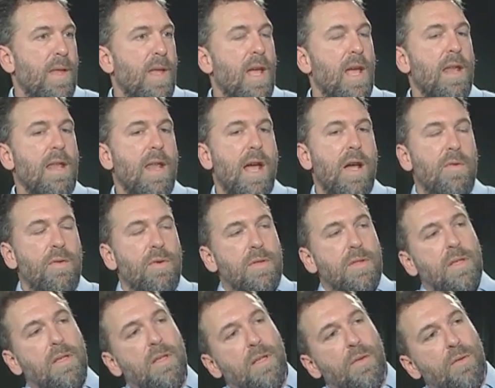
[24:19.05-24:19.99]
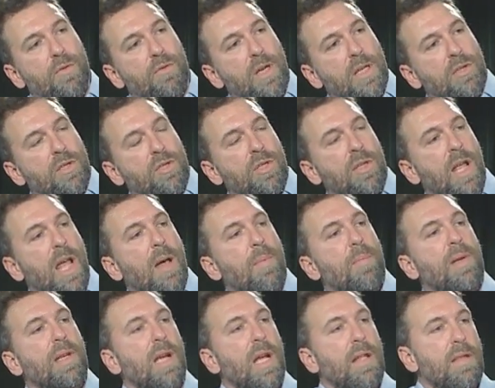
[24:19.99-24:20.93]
And now there's another transition happening,